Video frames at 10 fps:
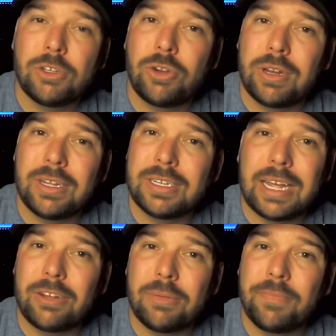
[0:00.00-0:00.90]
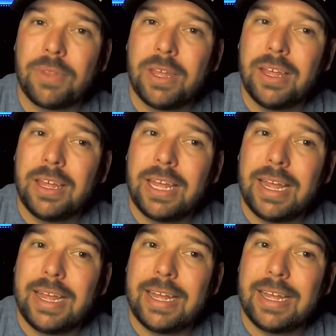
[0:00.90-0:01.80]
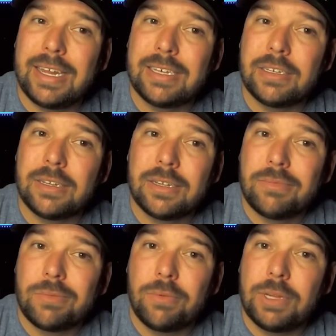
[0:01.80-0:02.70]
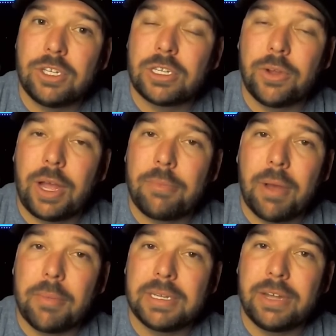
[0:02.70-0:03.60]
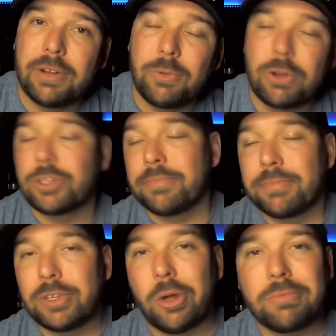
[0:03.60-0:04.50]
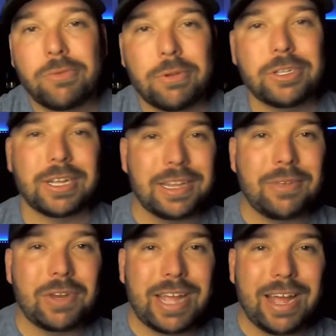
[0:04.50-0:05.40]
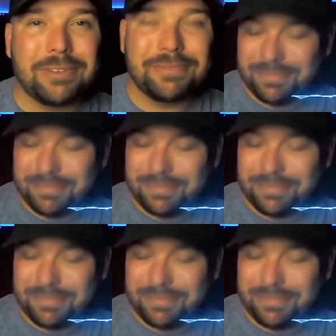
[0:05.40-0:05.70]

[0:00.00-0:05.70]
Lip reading: try to attack them, and we just know how mob mentality works. So, we're just going to leave it at that.